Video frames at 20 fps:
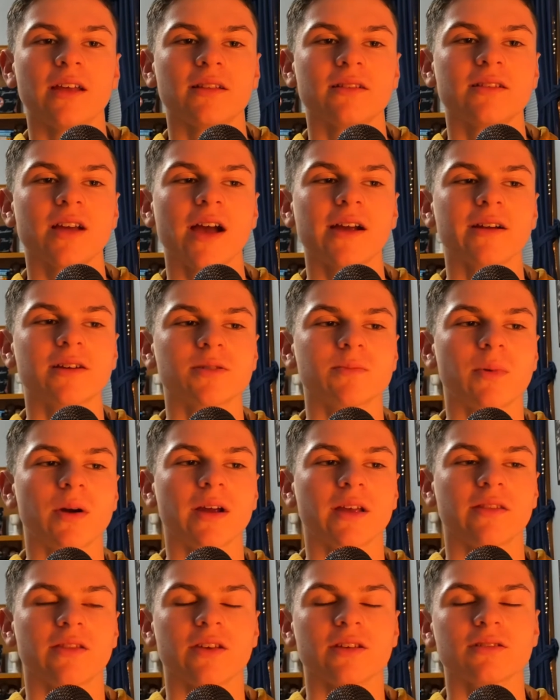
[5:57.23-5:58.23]
and Tigers
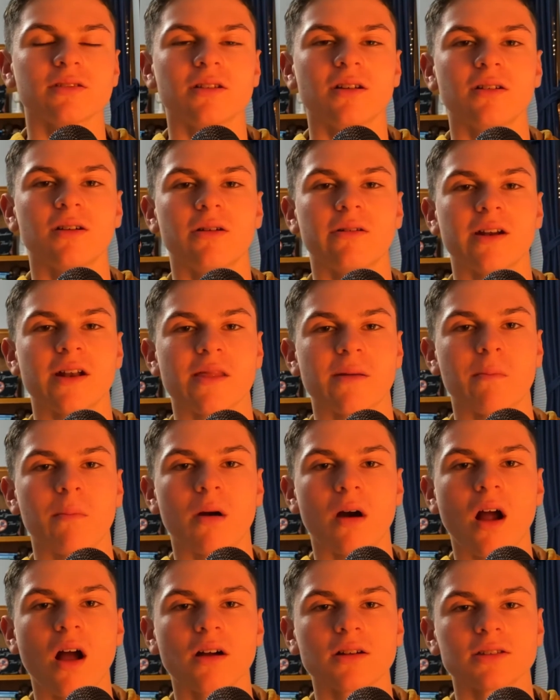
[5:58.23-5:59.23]
bringing this logo into the
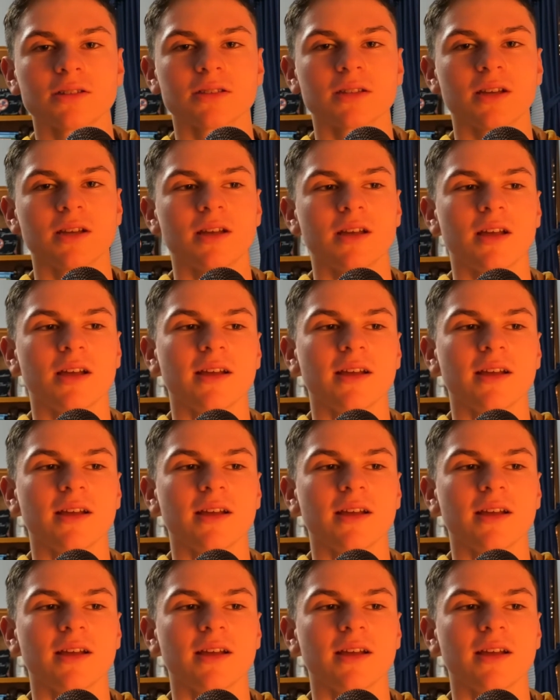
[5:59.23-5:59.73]
Bronx